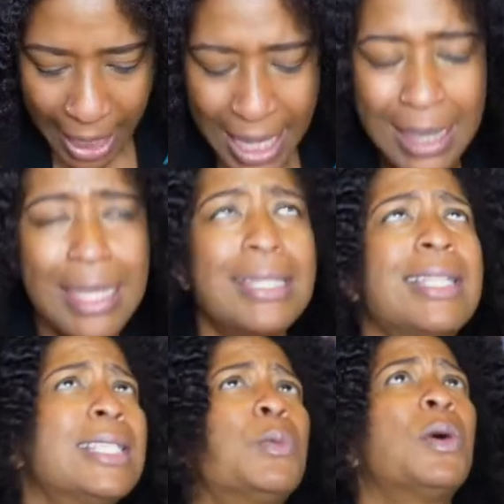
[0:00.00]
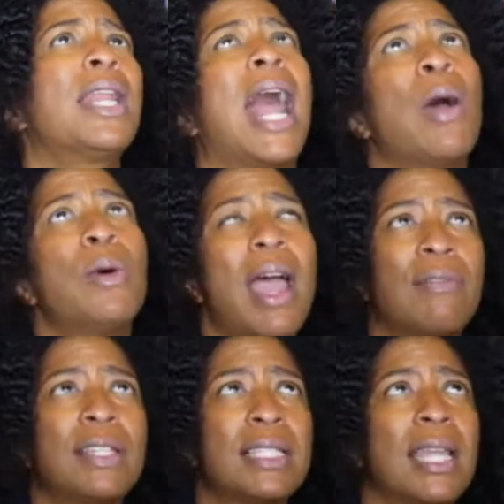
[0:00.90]
and this is what i will
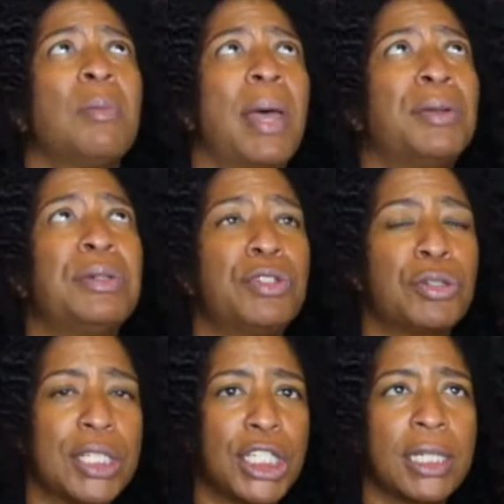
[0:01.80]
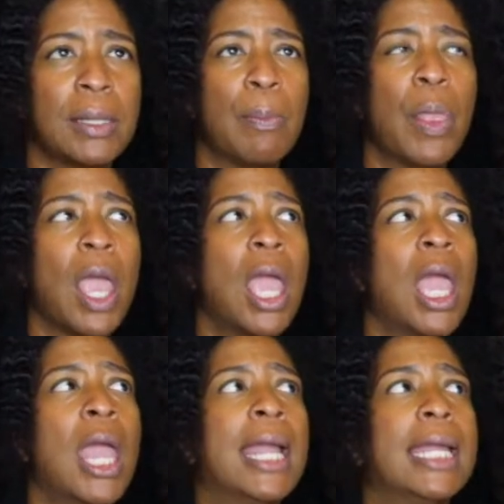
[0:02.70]
have to say about nutrition
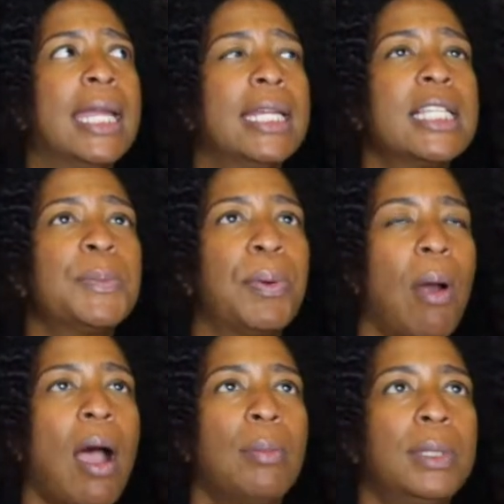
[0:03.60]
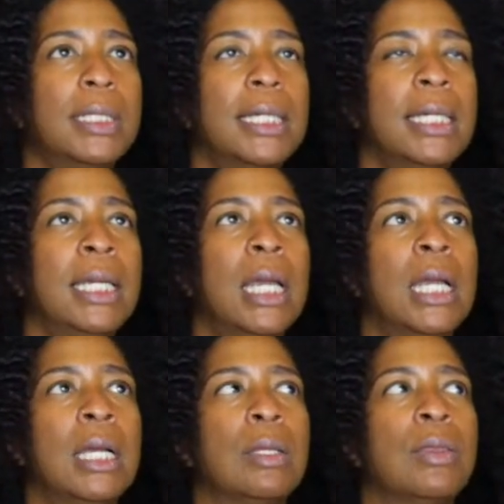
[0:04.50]
it is probably
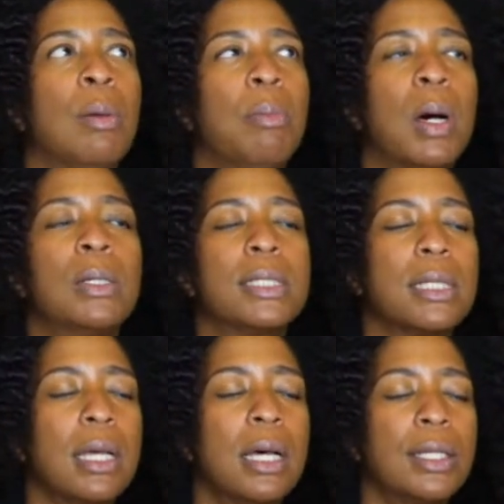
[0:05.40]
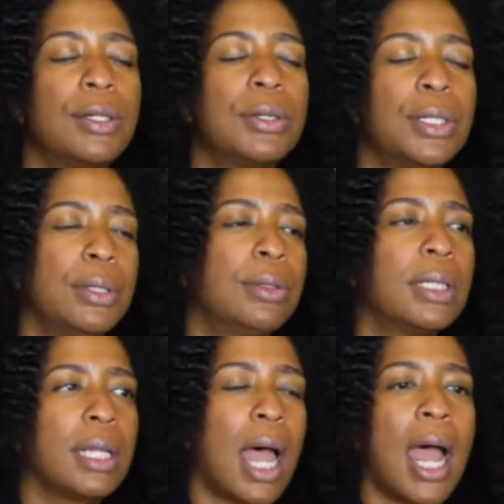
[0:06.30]
the most
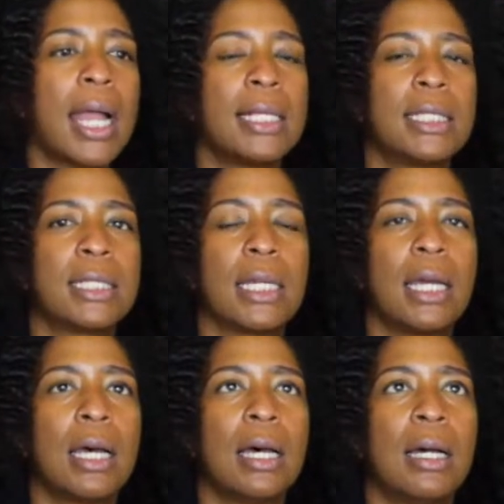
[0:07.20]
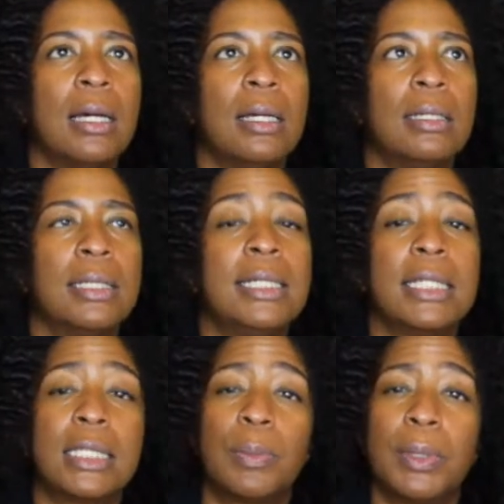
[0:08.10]
underutilized uh,
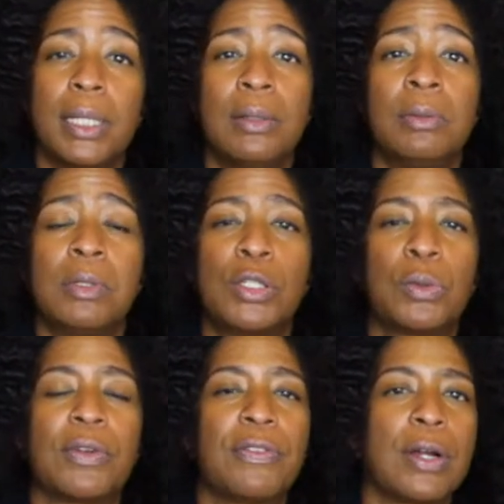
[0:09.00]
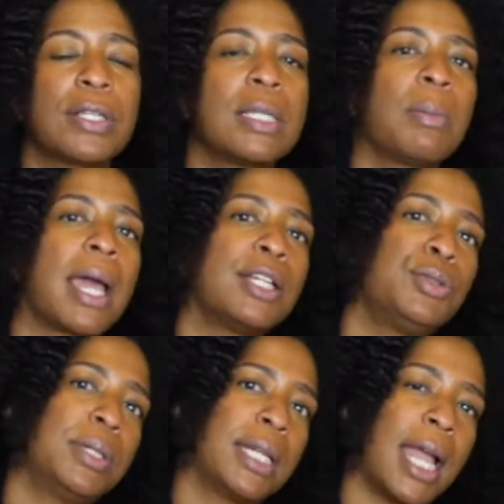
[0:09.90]
discipline to refer somebody
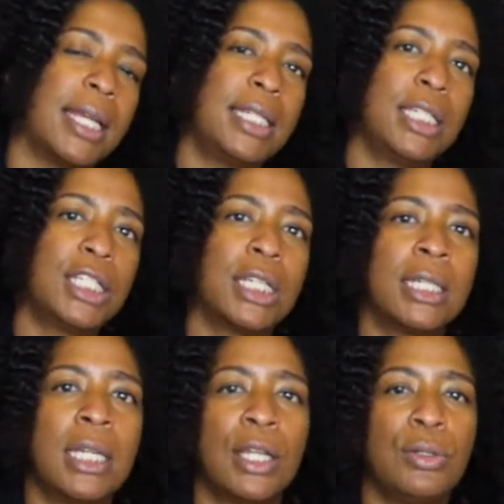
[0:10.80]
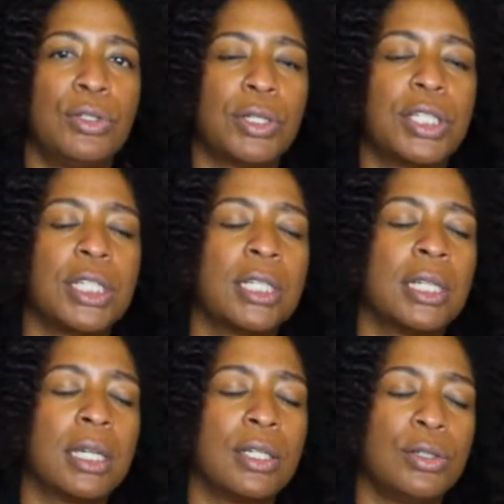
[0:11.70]
to a dietitian, a
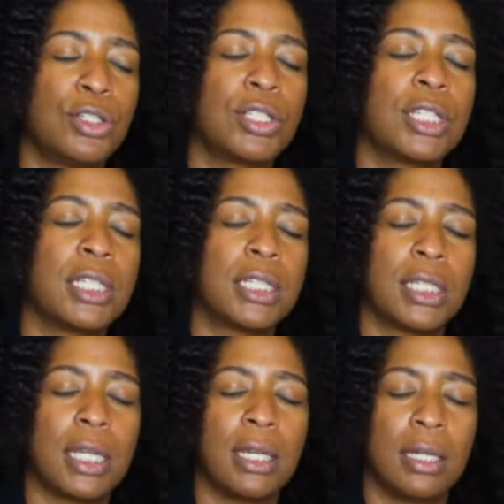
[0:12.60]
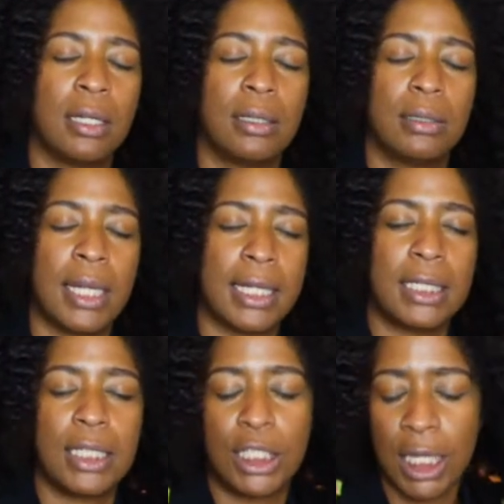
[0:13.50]
nutrition, a nutritionist, a
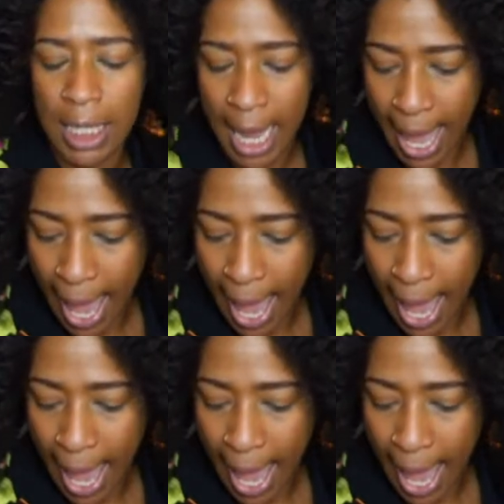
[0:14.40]
dietitian.